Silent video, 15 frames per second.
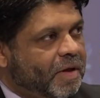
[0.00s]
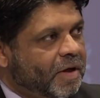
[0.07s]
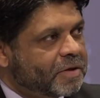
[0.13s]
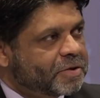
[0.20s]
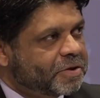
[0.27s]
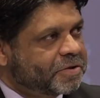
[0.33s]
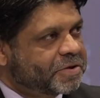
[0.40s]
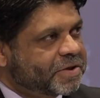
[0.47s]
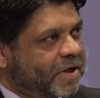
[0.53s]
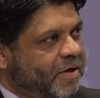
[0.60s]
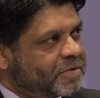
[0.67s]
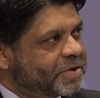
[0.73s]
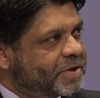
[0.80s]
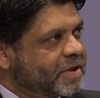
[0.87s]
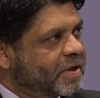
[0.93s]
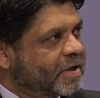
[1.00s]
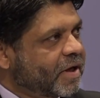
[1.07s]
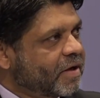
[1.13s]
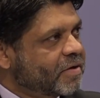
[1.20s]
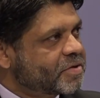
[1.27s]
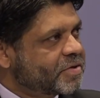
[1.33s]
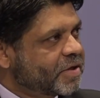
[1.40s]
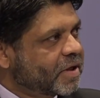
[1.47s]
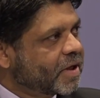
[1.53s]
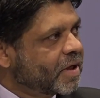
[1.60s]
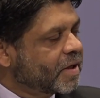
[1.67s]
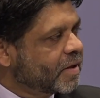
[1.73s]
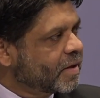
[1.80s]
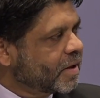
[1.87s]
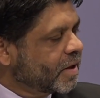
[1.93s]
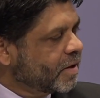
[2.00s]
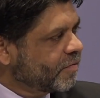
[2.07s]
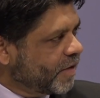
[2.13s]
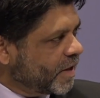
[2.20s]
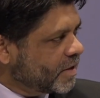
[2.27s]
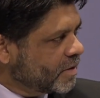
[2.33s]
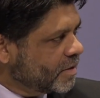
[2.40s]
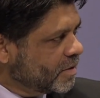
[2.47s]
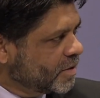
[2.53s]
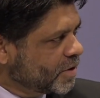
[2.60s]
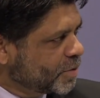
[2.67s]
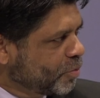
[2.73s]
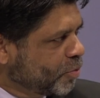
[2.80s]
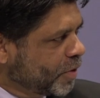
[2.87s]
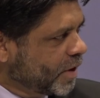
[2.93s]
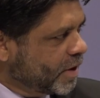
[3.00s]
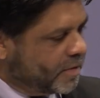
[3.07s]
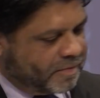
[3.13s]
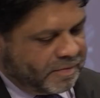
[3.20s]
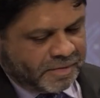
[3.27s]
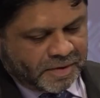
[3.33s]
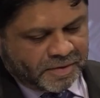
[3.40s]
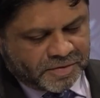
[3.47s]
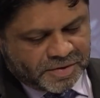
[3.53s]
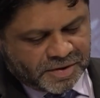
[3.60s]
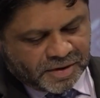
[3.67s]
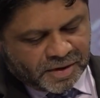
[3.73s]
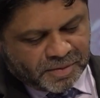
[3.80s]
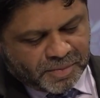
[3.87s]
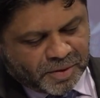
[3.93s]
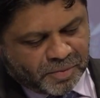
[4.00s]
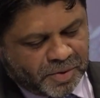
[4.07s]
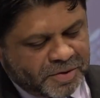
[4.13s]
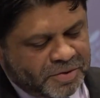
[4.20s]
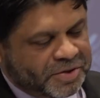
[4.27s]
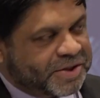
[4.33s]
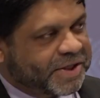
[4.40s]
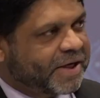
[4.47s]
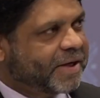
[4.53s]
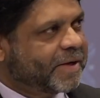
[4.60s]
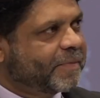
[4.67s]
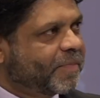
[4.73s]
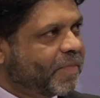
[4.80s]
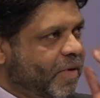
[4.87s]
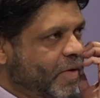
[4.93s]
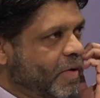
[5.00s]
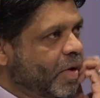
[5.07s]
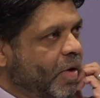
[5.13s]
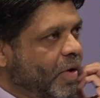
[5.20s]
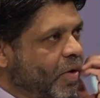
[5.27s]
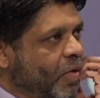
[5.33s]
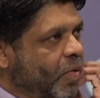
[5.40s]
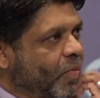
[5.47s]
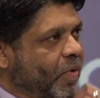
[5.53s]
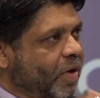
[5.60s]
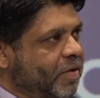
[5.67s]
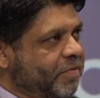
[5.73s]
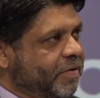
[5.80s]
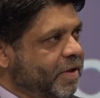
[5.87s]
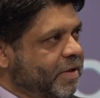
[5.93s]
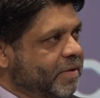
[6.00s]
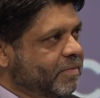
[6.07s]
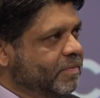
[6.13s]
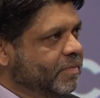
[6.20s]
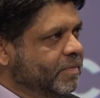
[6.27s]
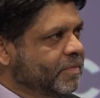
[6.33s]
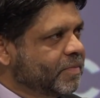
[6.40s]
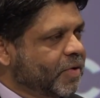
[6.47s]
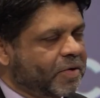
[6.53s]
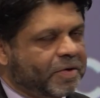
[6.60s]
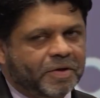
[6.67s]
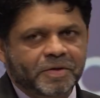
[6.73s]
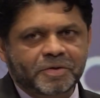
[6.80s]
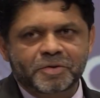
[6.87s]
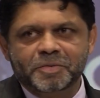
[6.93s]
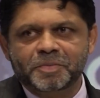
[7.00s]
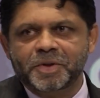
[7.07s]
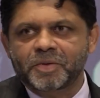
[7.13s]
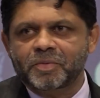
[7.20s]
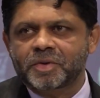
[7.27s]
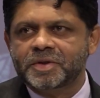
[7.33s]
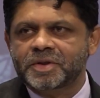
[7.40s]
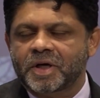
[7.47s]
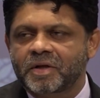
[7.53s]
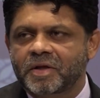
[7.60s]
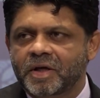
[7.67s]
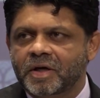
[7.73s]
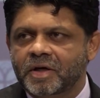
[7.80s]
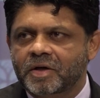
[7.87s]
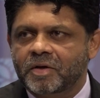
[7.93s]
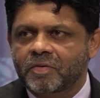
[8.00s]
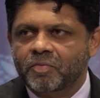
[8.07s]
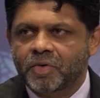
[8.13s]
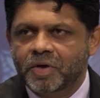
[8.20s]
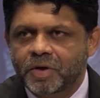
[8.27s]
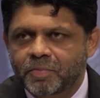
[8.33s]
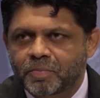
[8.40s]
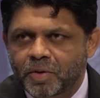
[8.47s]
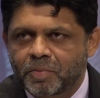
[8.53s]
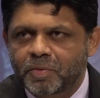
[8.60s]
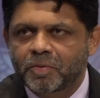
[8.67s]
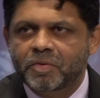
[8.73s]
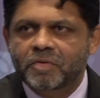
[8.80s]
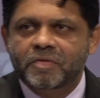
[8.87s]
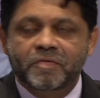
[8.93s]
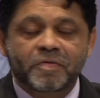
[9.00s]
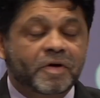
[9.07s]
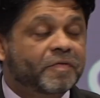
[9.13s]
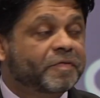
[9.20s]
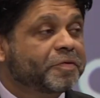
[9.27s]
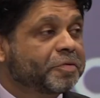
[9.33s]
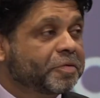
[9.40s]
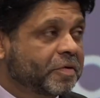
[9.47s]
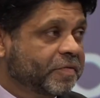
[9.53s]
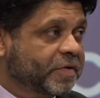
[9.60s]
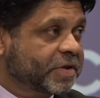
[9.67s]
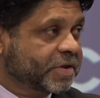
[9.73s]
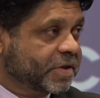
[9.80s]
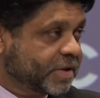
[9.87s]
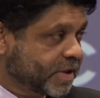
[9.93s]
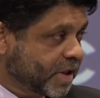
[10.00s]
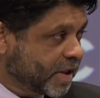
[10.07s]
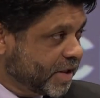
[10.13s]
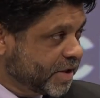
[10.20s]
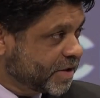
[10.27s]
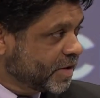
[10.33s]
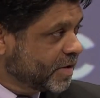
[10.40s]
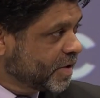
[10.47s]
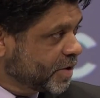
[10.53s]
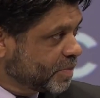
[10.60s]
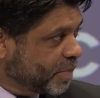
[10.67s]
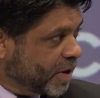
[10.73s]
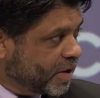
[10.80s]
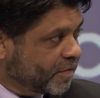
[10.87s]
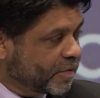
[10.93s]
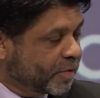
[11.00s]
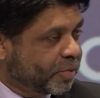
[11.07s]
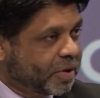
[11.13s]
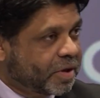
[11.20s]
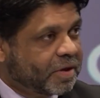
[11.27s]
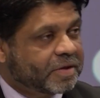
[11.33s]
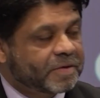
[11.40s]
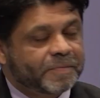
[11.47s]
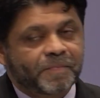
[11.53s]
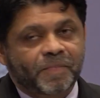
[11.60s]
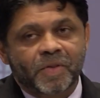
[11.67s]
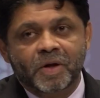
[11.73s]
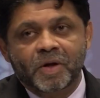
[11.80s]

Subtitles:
It's interesting, I was sitting there, I was thinking, in fact, this morning, when I was thinking about what to say, what really occurred to me was, I think we probably one of the very few universities, at least in this part of the world,